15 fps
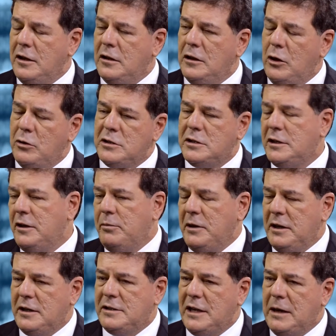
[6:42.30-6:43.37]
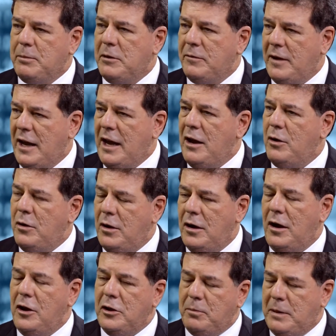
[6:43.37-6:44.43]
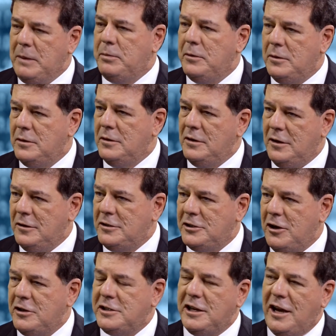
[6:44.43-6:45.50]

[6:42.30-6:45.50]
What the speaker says: the lowest. Give me an example of how other people are charging